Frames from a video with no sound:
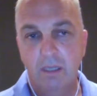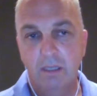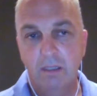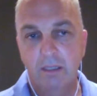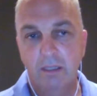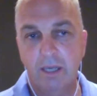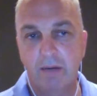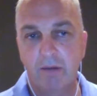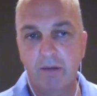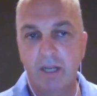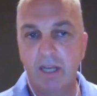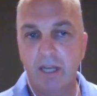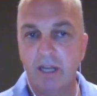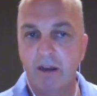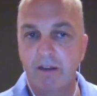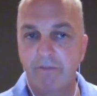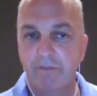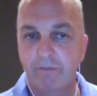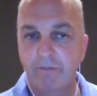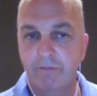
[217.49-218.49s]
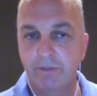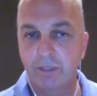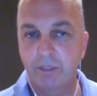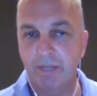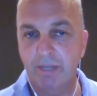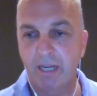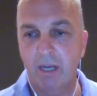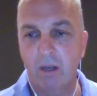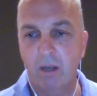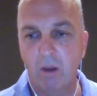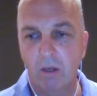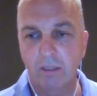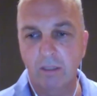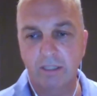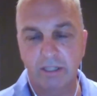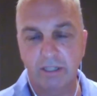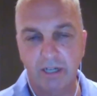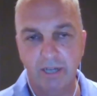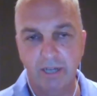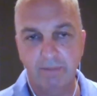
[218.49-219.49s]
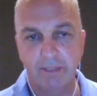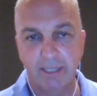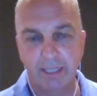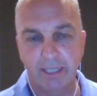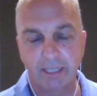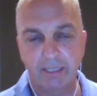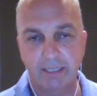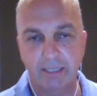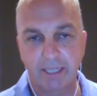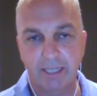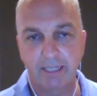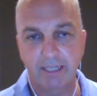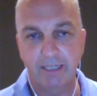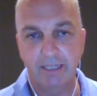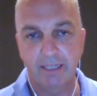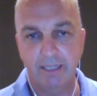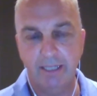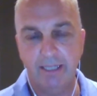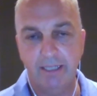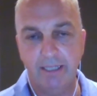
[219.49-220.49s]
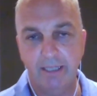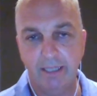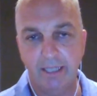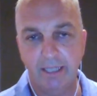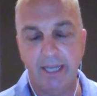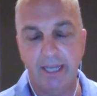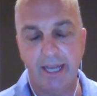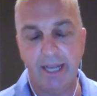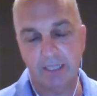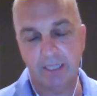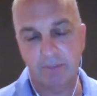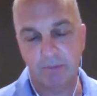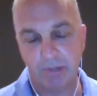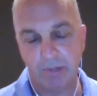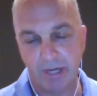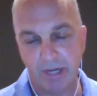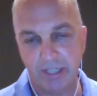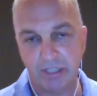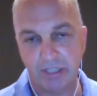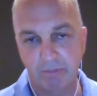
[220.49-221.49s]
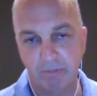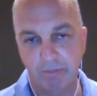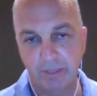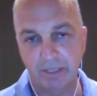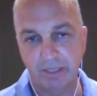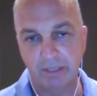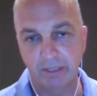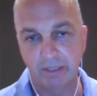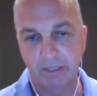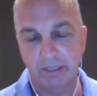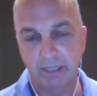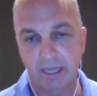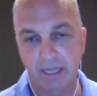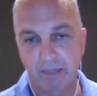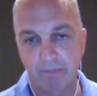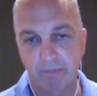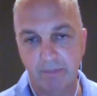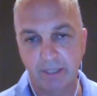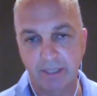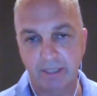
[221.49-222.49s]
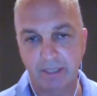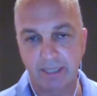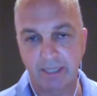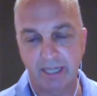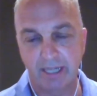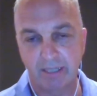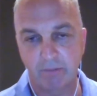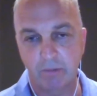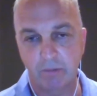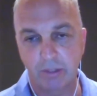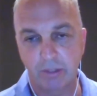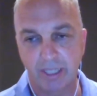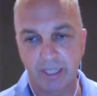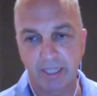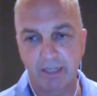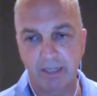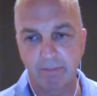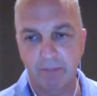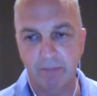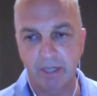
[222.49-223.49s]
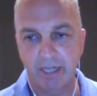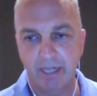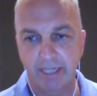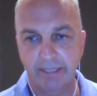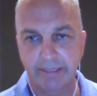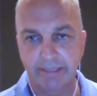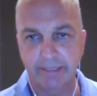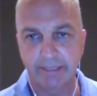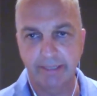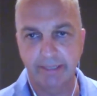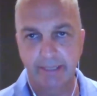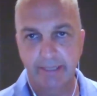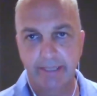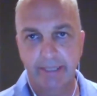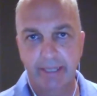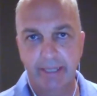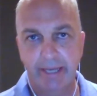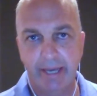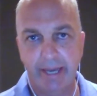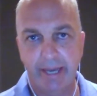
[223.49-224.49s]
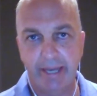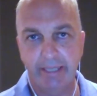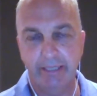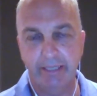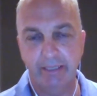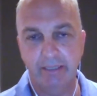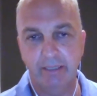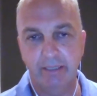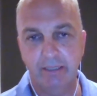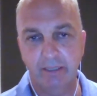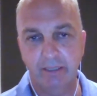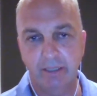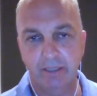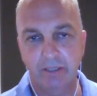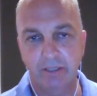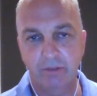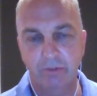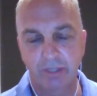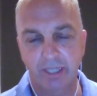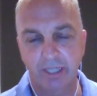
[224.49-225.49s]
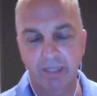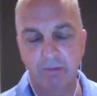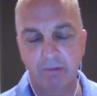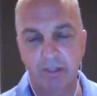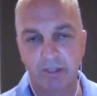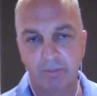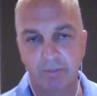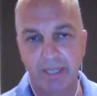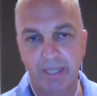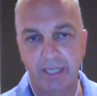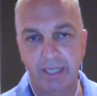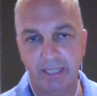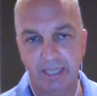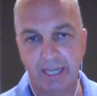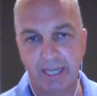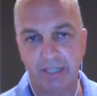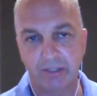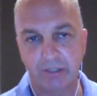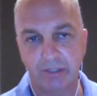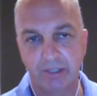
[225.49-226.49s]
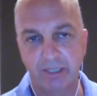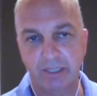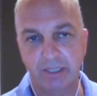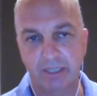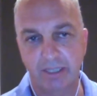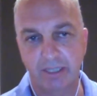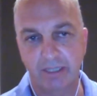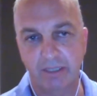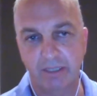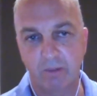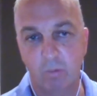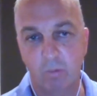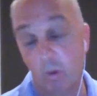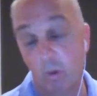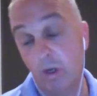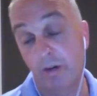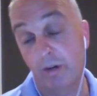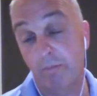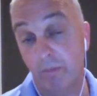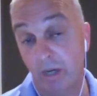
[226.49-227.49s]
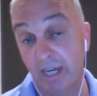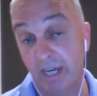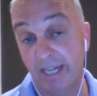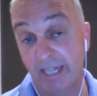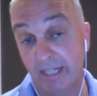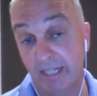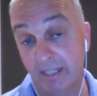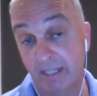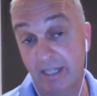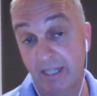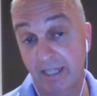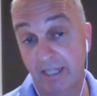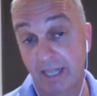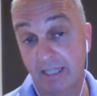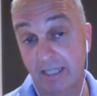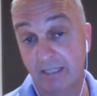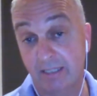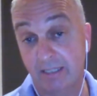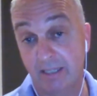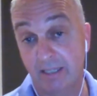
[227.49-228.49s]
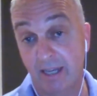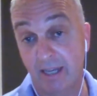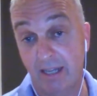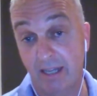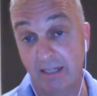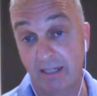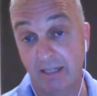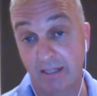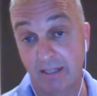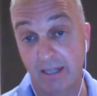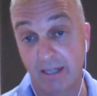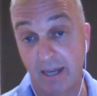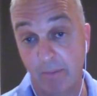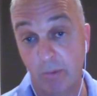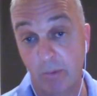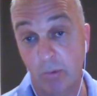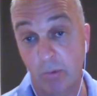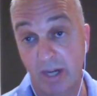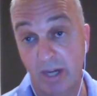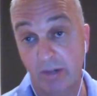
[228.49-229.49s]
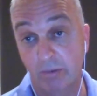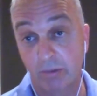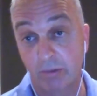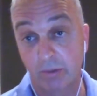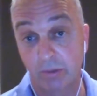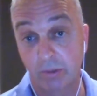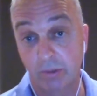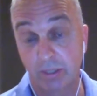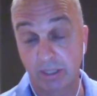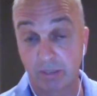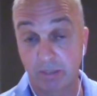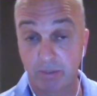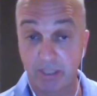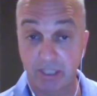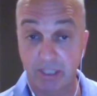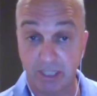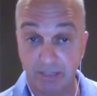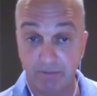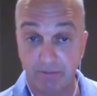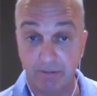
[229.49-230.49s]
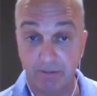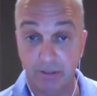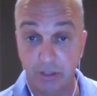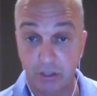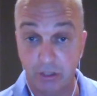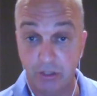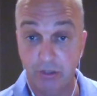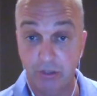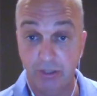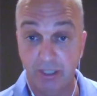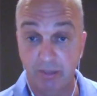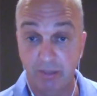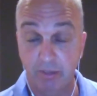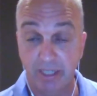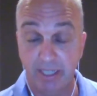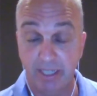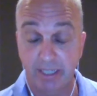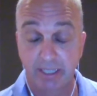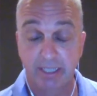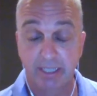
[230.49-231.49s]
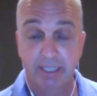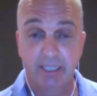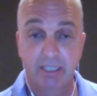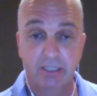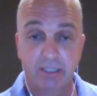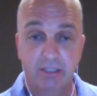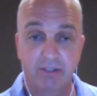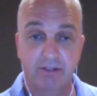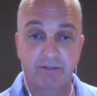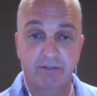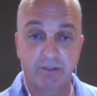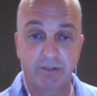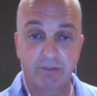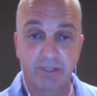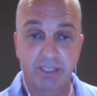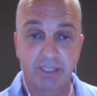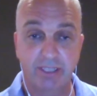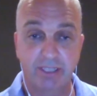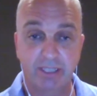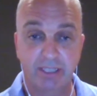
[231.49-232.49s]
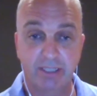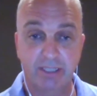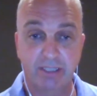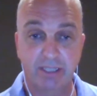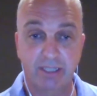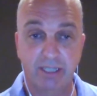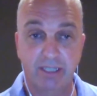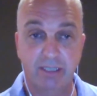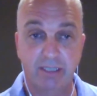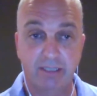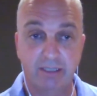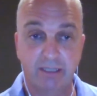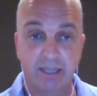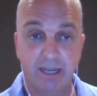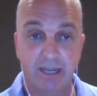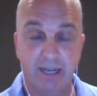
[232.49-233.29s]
Yeah, well, I've spent a long time, like I said, in the exploration business. I started working in mines, and you really want to be in countries that want mining. I think that's the number one rule, especially for a junior, where sovereign risk is